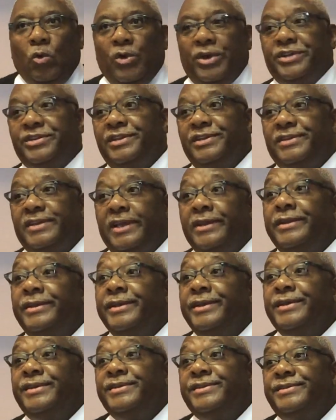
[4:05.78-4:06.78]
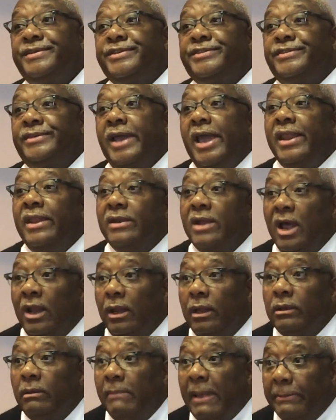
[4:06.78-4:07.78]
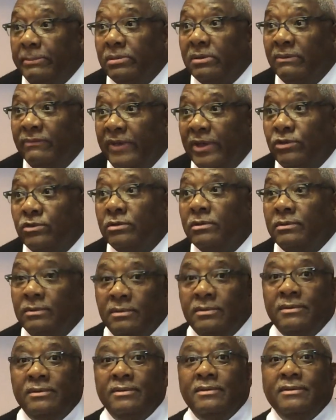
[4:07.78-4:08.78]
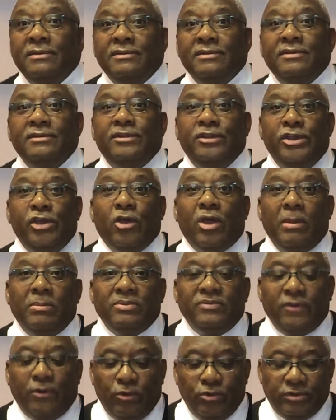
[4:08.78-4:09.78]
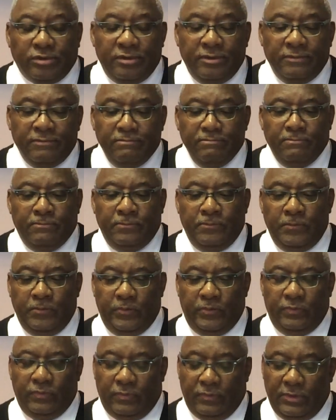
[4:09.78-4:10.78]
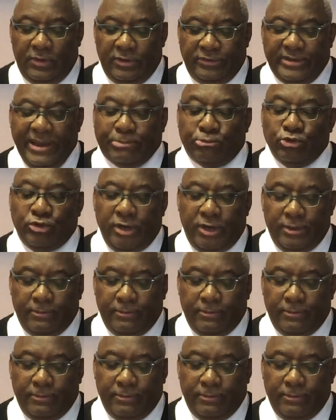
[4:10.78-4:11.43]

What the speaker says: Or I should say 1689 London Baptist Confession. The year comes first. Chapter 10.